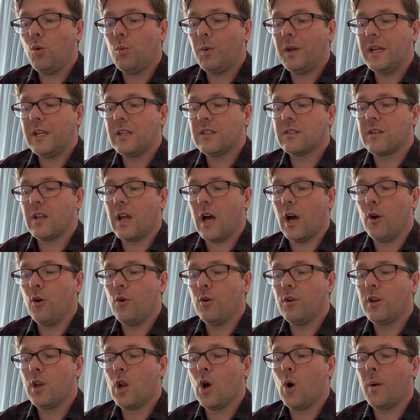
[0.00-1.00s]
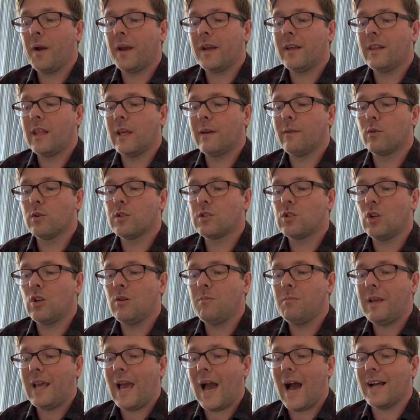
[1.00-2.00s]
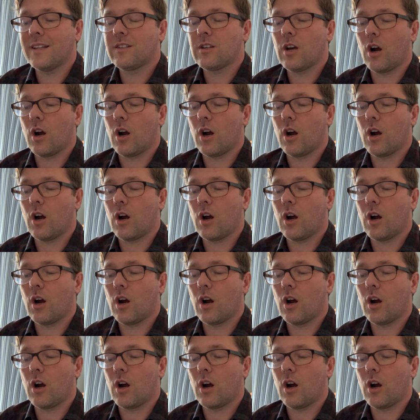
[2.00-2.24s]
weeks now, knowing they will soon be at